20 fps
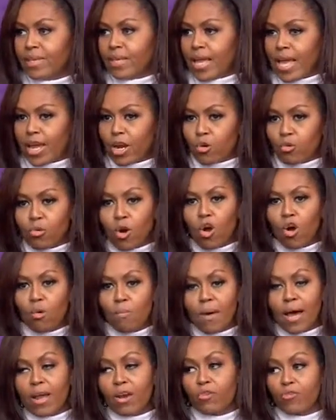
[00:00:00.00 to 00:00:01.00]
and a role
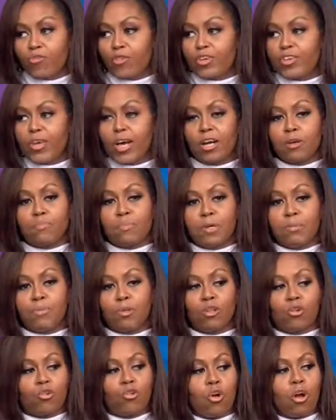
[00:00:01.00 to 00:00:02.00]
model for young
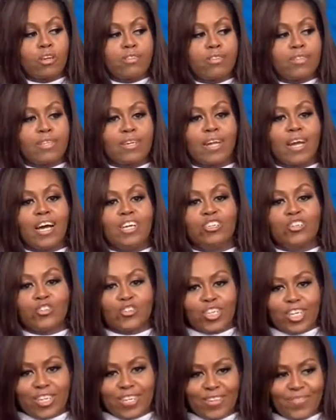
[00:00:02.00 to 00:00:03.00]
people across the
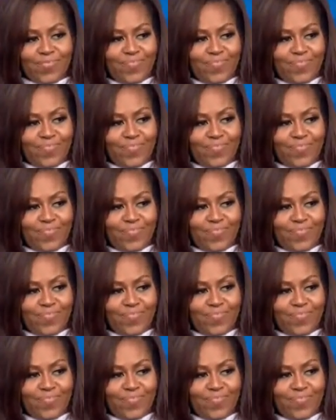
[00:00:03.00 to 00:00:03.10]
country.